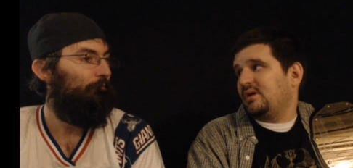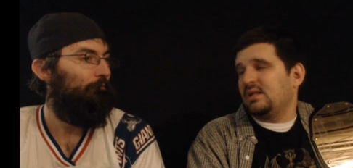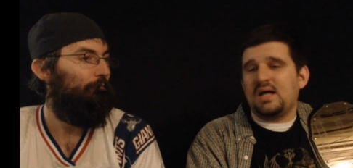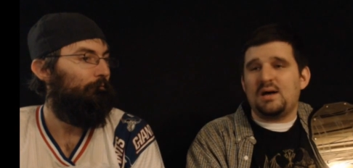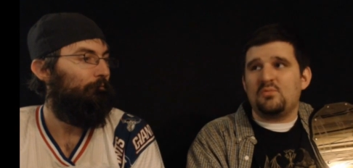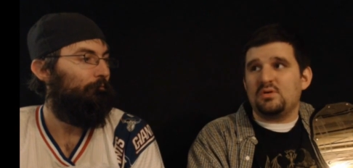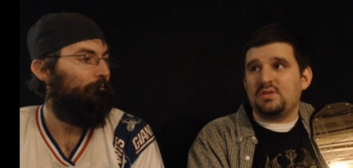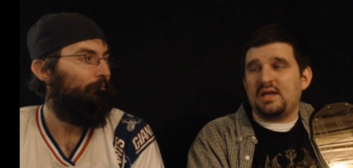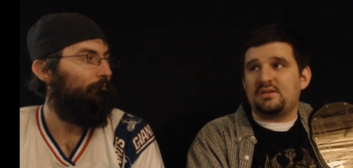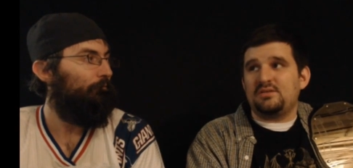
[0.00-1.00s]
Speaker 1: a lot more.
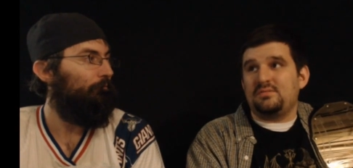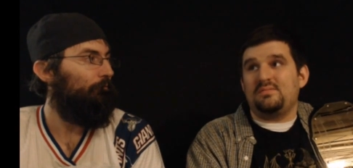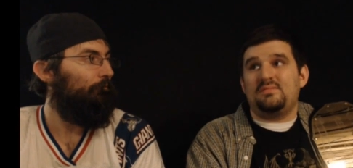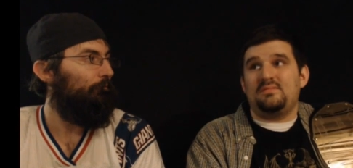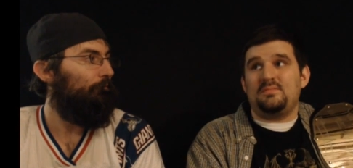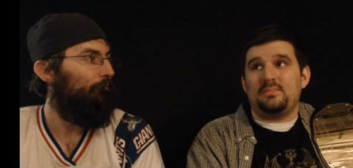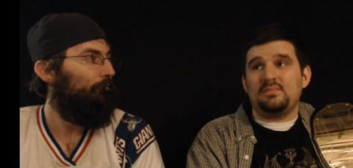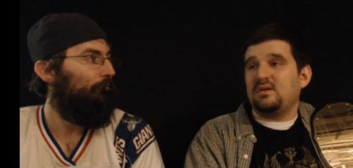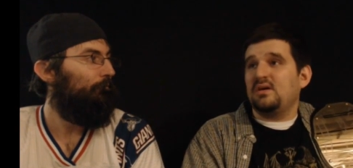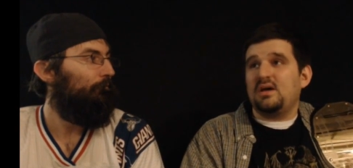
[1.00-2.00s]
Like,
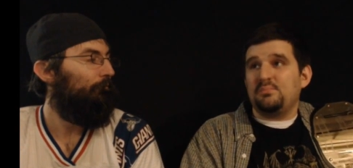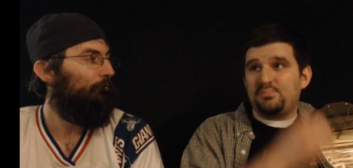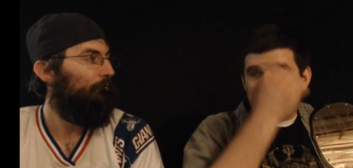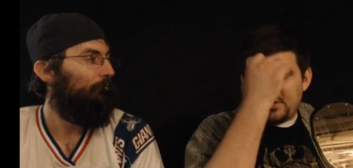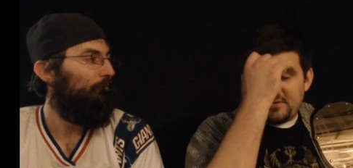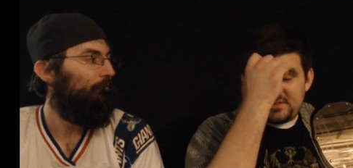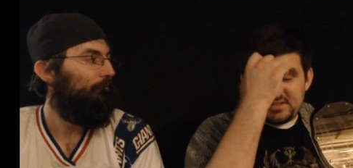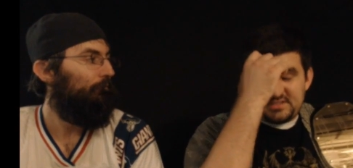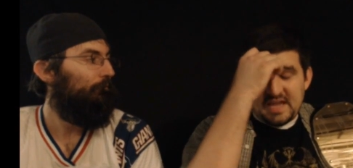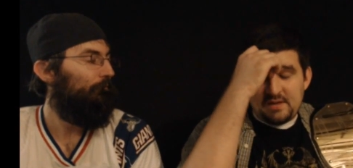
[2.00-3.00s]
perfect
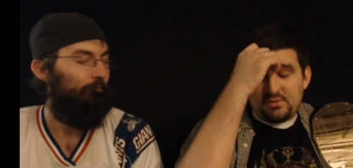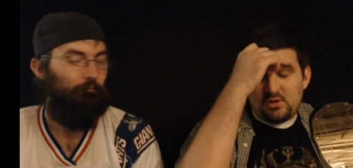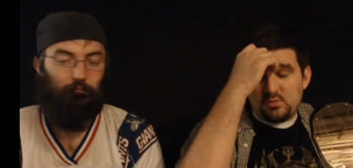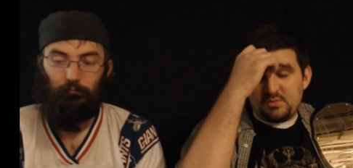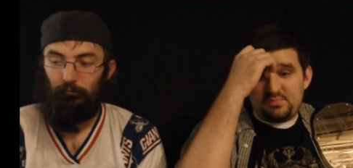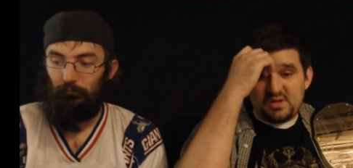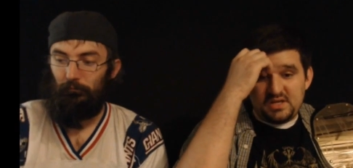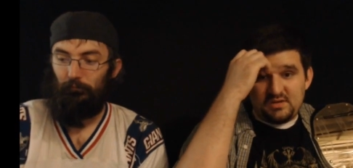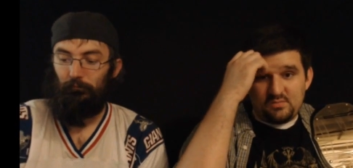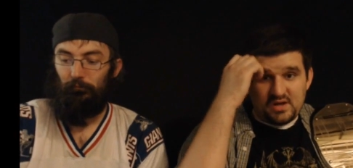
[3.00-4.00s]
example would
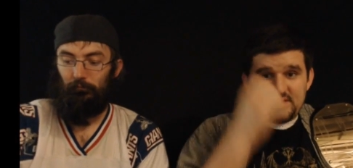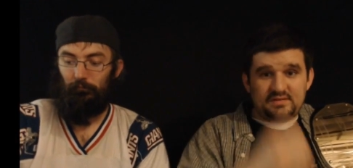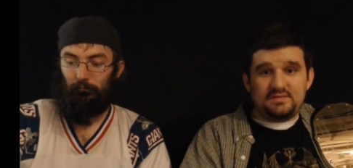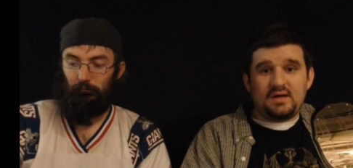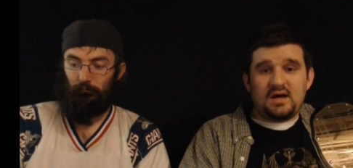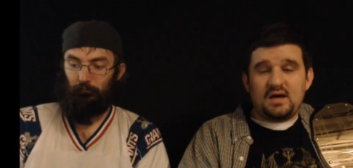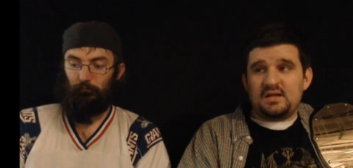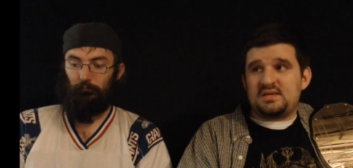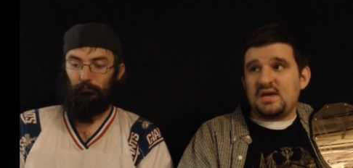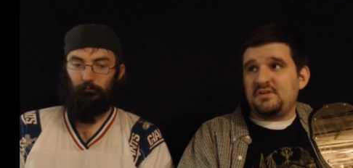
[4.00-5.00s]
be when uh,
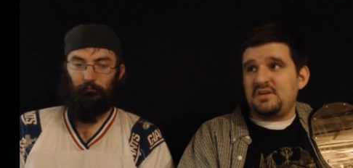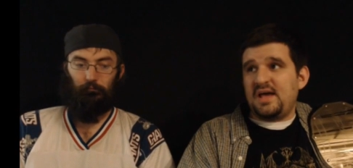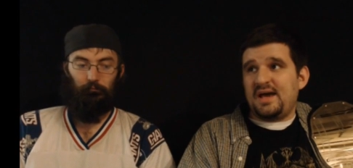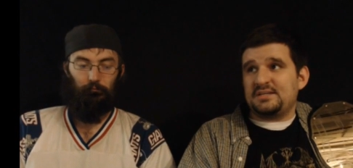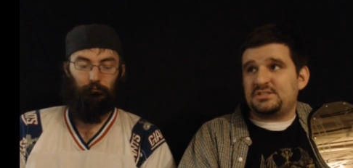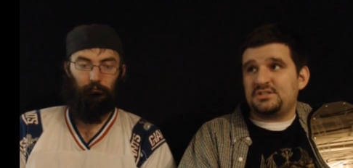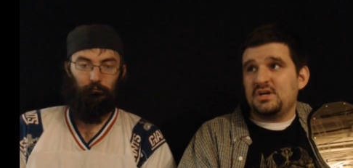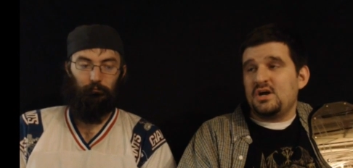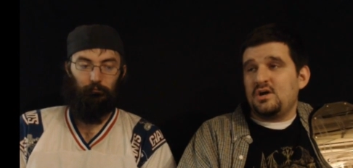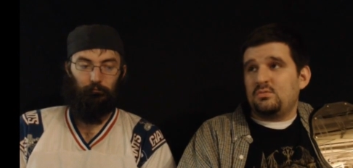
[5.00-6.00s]
Kevin Nash
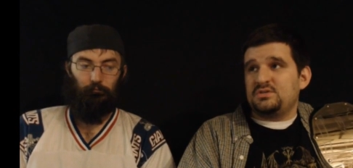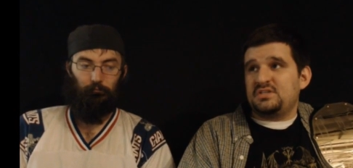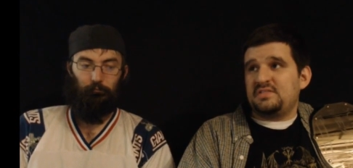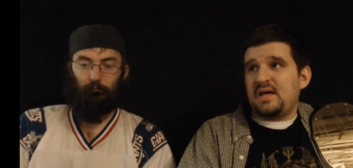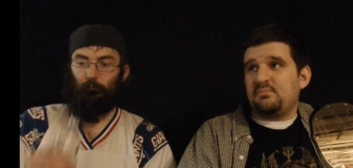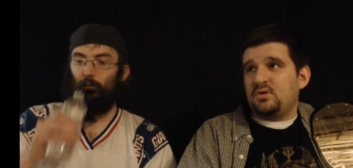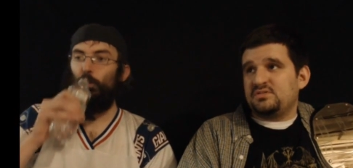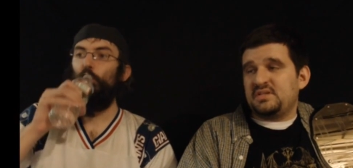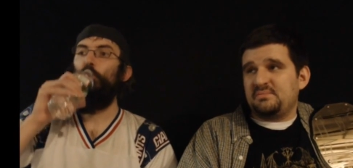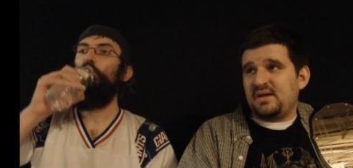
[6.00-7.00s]
was in that
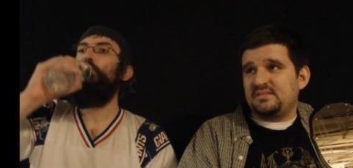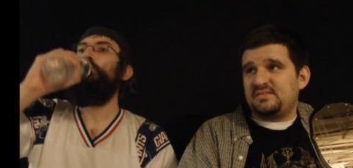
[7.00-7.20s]
multi-man